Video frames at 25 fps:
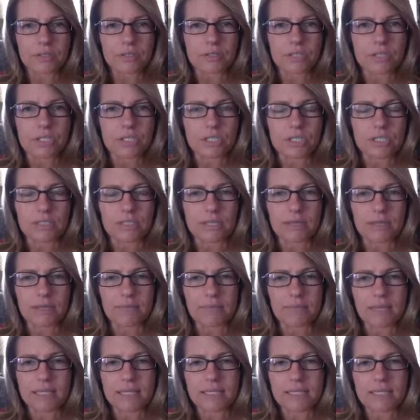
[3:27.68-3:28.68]
Just give
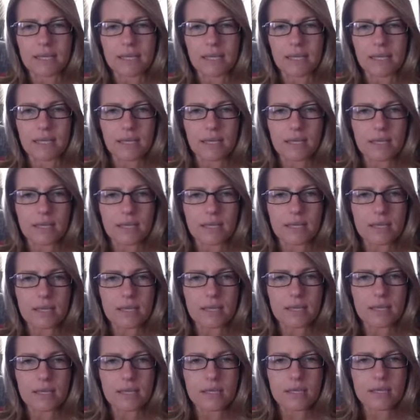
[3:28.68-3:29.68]
me a
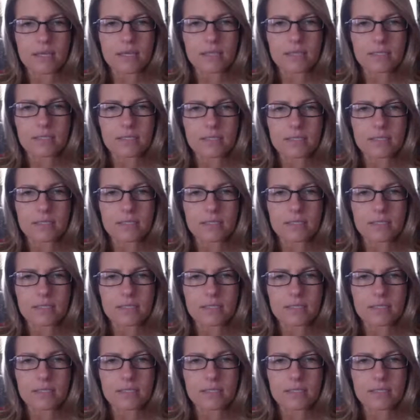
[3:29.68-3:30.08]
second.